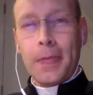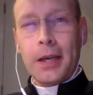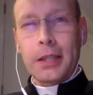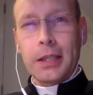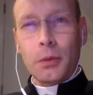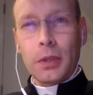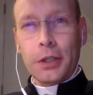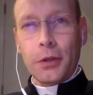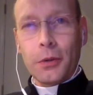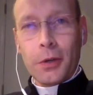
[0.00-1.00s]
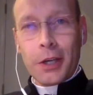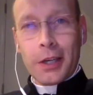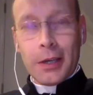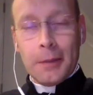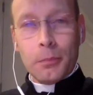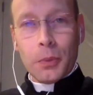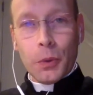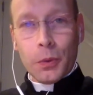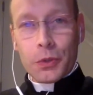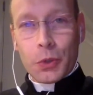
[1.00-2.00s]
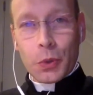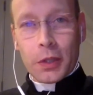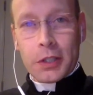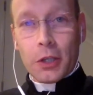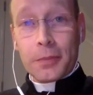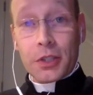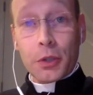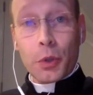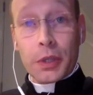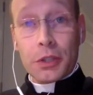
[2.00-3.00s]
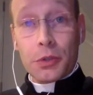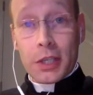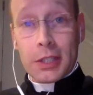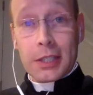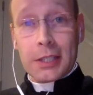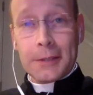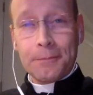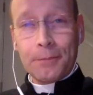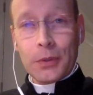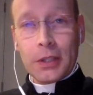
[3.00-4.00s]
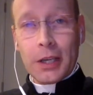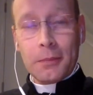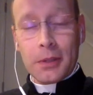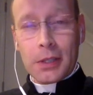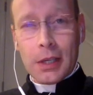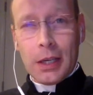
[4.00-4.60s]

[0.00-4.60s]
and then I will go more to the topics that you are interested. Okay, but